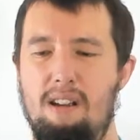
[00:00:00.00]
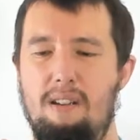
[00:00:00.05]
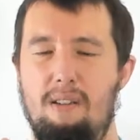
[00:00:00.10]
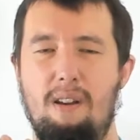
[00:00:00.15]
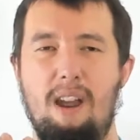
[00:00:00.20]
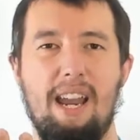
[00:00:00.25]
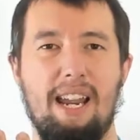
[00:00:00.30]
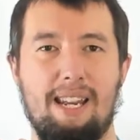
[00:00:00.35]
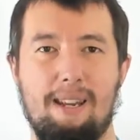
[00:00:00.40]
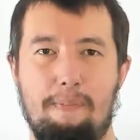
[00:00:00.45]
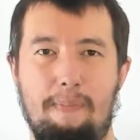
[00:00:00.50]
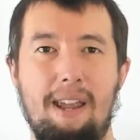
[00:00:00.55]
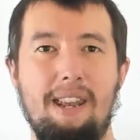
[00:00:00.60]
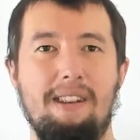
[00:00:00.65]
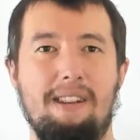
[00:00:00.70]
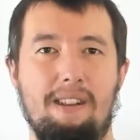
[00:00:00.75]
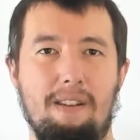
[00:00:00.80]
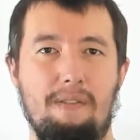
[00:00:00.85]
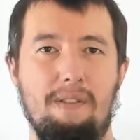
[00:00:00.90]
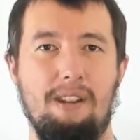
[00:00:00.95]

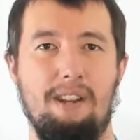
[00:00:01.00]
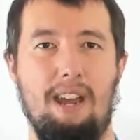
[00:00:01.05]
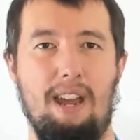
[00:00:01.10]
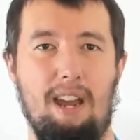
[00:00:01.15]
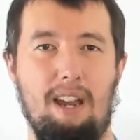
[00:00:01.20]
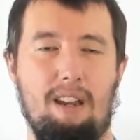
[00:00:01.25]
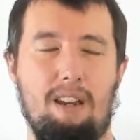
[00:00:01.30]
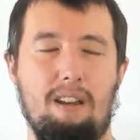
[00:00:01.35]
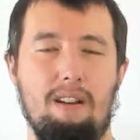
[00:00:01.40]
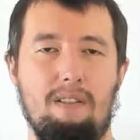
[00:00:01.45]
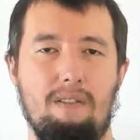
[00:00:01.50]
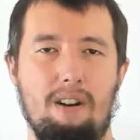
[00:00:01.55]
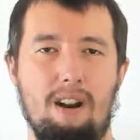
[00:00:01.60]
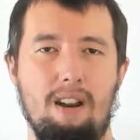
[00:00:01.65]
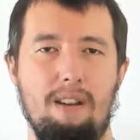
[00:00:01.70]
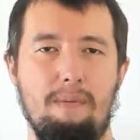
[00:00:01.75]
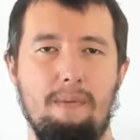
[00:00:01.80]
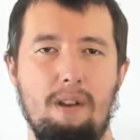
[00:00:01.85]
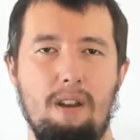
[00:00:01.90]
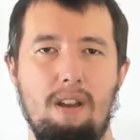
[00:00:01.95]
expensive as heck,
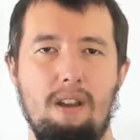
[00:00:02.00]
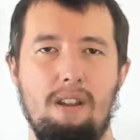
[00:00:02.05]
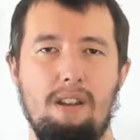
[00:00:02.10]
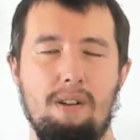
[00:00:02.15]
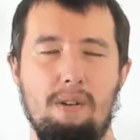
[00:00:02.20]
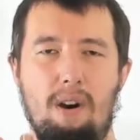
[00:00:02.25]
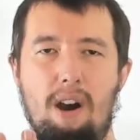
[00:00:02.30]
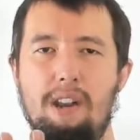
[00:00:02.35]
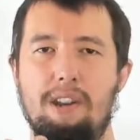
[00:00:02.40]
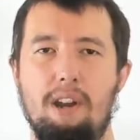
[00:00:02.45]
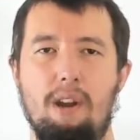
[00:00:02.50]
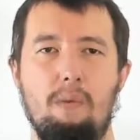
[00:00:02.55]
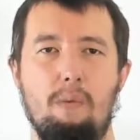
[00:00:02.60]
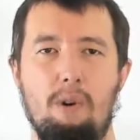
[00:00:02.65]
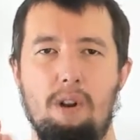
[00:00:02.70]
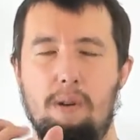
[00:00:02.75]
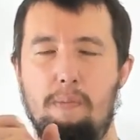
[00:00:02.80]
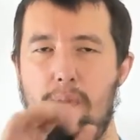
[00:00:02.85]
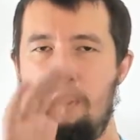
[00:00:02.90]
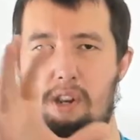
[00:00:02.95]
right? So I don't
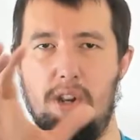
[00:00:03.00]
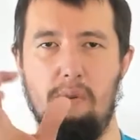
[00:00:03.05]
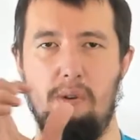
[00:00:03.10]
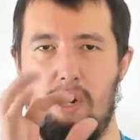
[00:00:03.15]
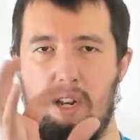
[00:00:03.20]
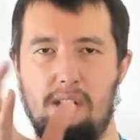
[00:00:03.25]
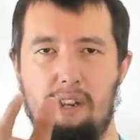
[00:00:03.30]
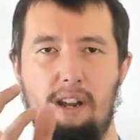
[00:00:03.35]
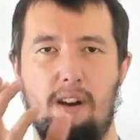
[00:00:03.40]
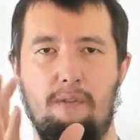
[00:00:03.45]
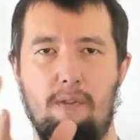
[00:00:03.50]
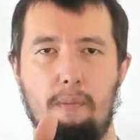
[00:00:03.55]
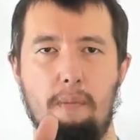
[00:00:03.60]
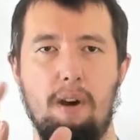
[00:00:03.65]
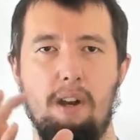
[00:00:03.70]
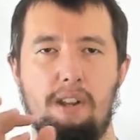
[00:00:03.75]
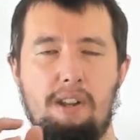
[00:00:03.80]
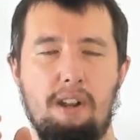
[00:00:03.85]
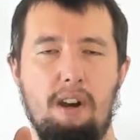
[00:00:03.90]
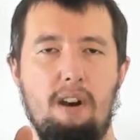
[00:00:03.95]
want to be doing stuff on
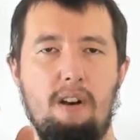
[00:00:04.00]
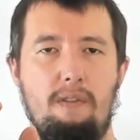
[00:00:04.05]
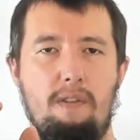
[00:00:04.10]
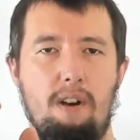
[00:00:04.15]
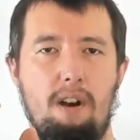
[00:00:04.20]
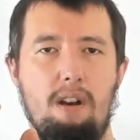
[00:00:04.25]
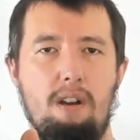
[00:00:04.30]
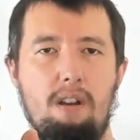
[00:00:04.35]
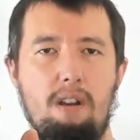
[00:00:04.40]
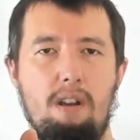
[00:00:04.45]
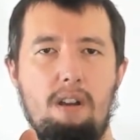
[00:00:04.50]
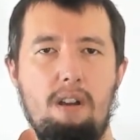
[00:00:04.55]
my server.